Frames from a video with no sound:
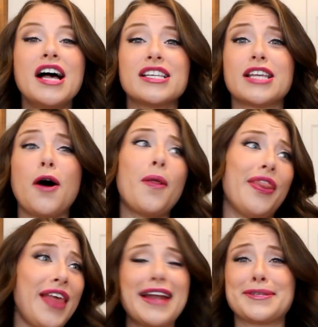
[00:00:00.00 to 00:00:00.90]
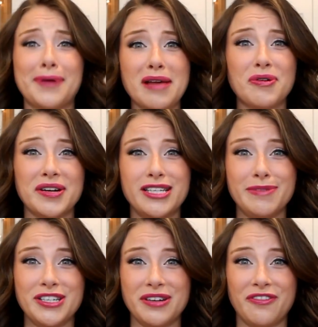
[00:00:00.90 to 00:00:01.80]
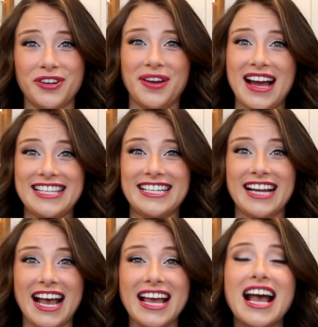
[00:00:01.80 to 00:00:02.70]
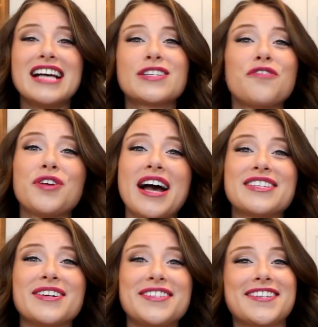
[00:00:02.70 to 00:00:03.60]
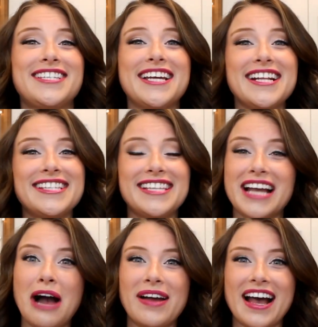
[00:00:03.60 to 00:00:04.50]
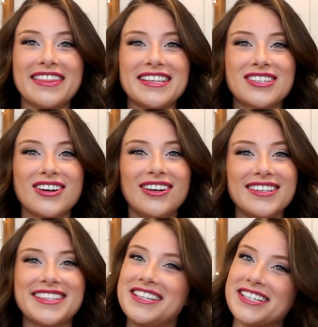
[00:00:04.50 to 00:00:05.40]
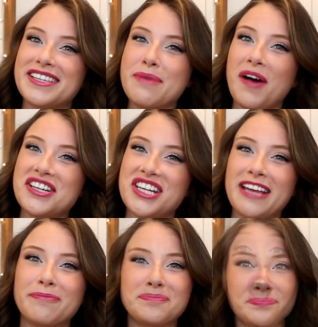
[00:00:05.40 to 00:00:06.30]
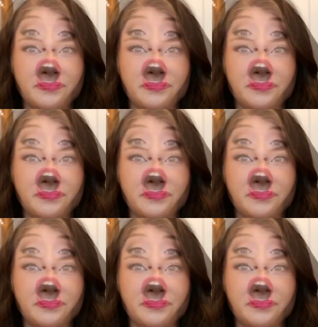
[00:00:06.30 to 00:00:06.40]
So that is what I'm going to be doing for you guys today. So if you guys are interested in seeing how I got these curls, then just keep watching.